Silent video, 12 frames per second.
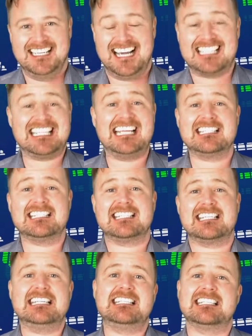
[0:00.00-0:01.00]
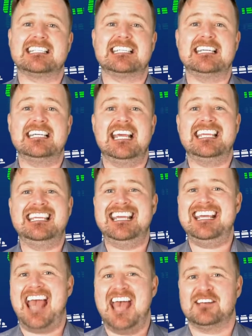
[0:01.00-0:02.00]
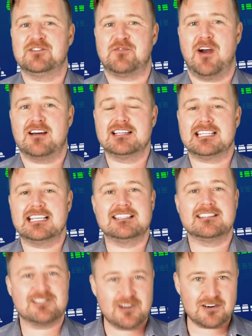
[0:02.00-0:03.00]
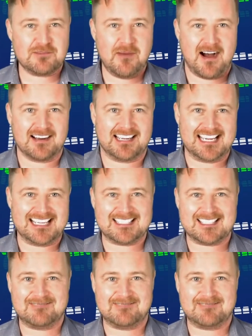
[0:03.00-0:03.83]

a tendency to see a year-end rise in stock markets.